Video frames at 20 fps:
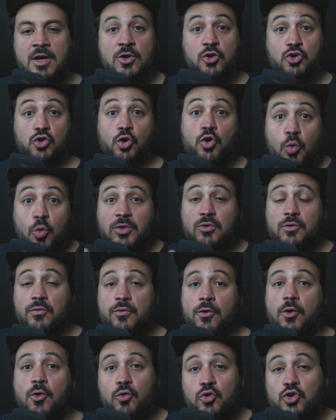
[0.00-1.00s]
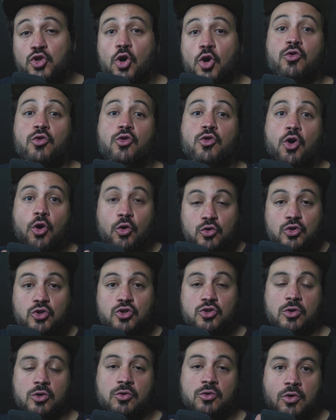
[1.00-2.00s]
So you want to focus on
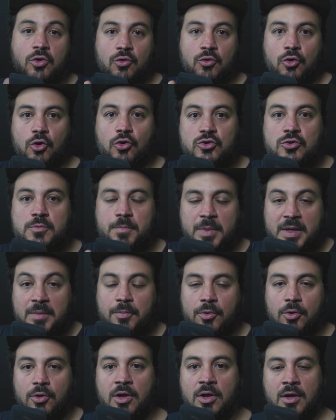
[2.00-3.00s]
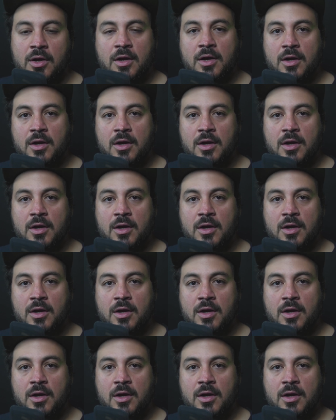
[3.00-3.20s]
those people